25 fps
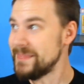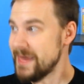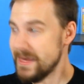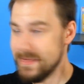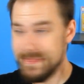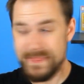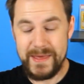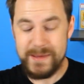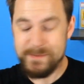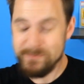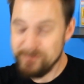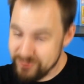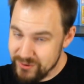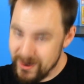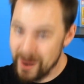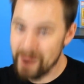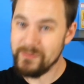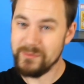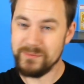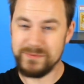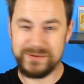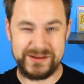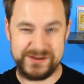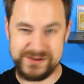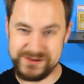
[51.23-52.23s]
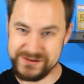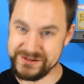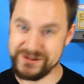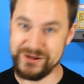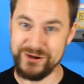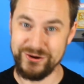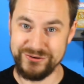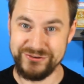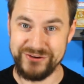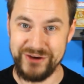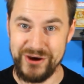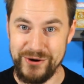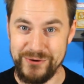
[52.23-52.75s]
They, they probably
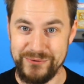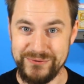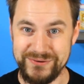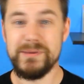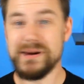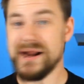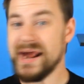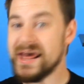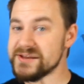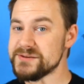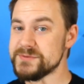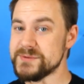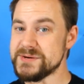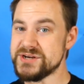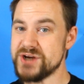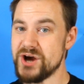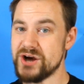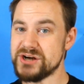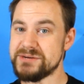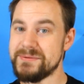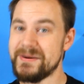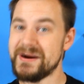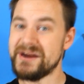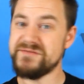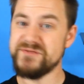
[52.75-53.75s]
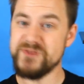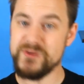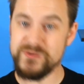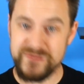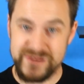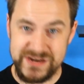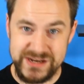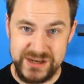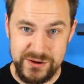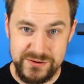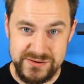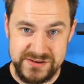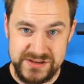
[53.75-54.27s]
still don't. But as we talked about a few
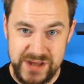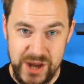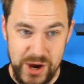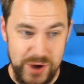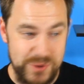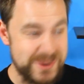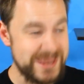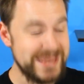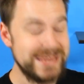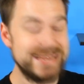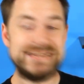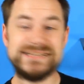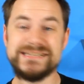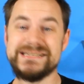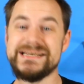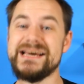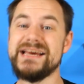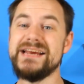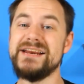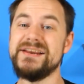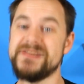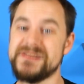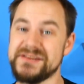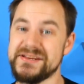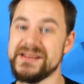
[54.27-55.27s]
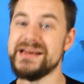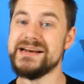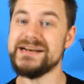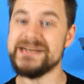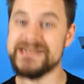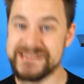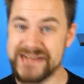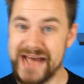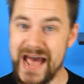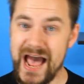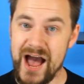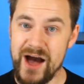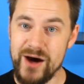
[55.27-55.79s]
videos ago, he did
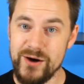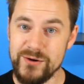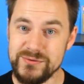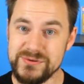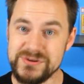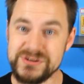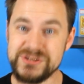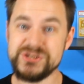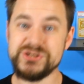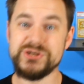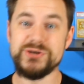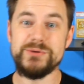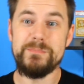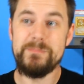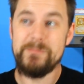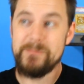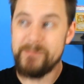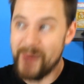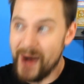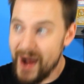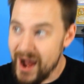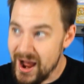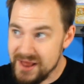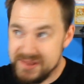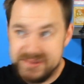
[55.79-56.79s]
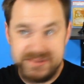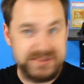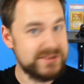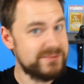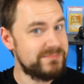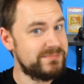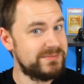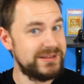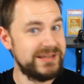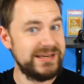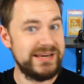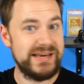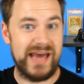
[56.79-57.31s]
sit down to
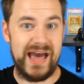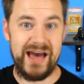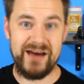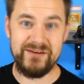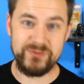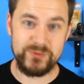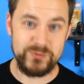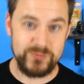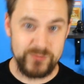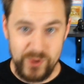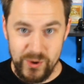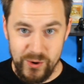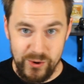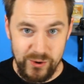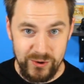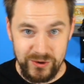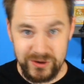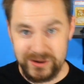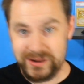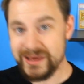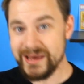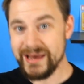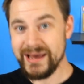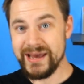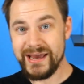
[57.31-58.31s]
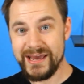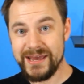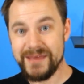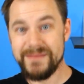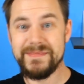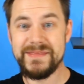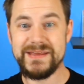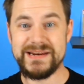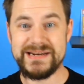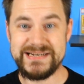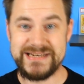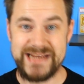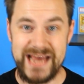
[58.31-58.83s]
possibly have a role
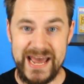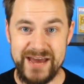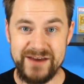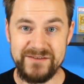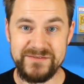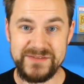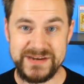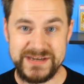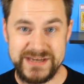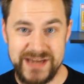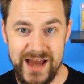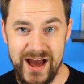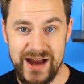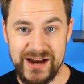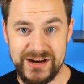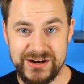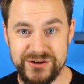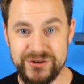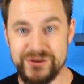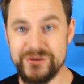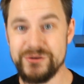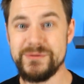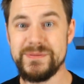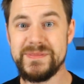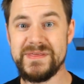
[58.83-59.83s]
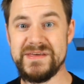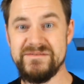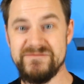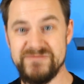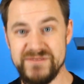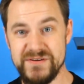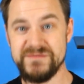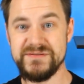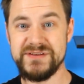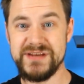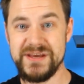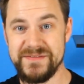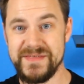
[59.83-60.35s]
in the Day of the Doctor, the
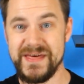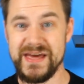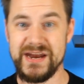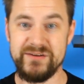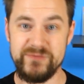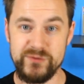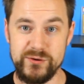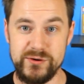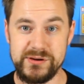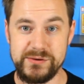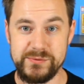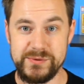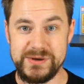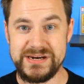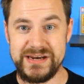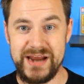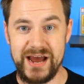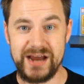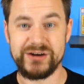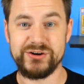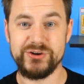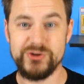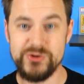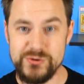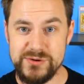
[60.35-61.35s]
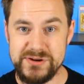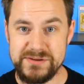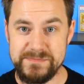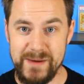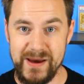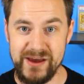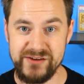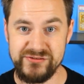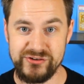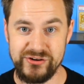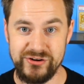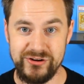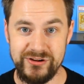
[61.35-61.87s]
fiftieth anniversary Doctor Who
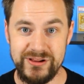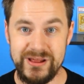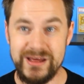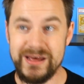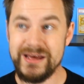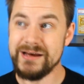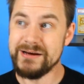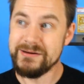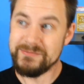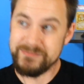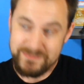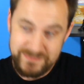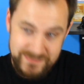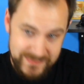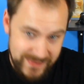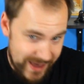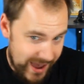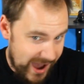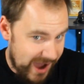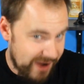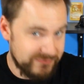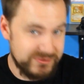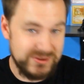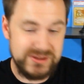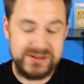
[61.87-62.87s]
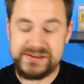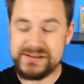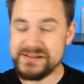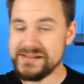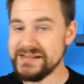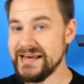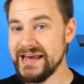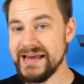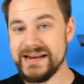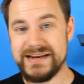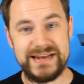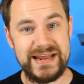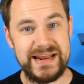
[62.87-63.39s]
special.
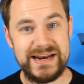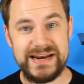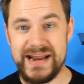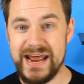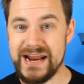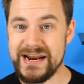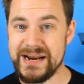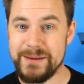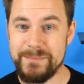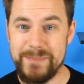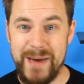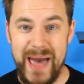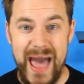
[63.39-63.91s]
Obviously, it didn't end